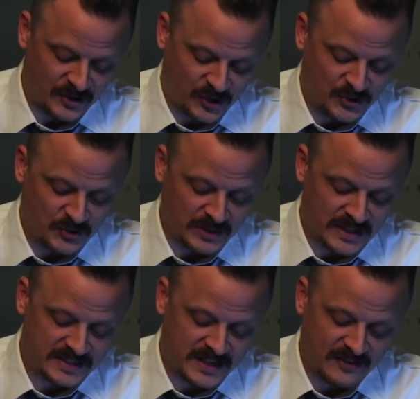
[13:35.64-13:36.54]
Could you at
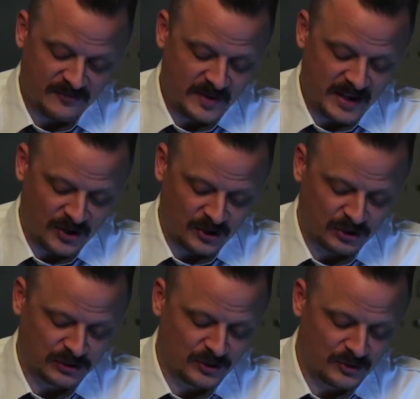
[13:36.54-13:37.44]
least give me a
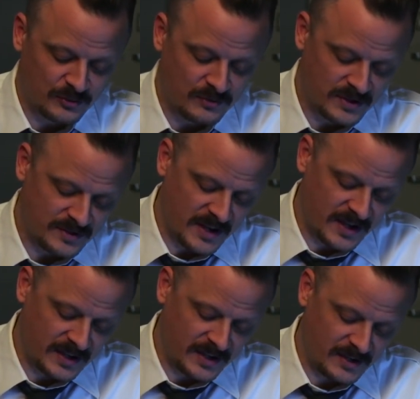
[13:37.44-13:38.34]
clue,
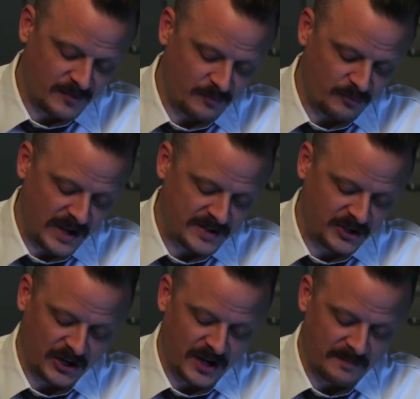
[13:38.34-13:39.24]
nugget,
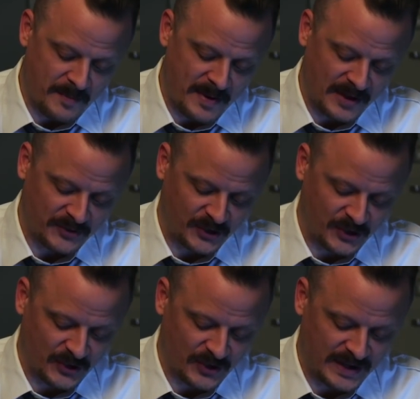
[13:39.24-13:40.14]
breadcrumb about the
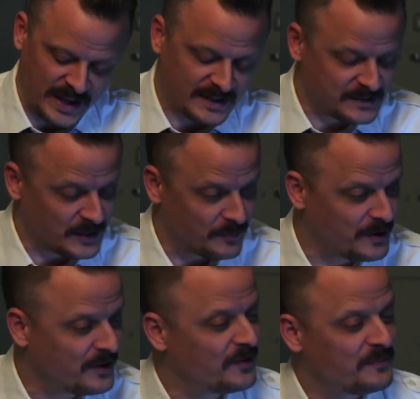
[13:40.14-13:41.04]
current ATIP?
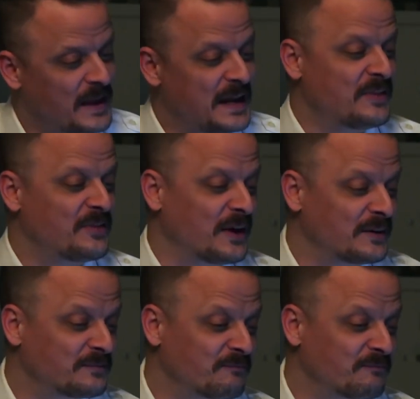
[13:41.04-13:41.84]
Anything.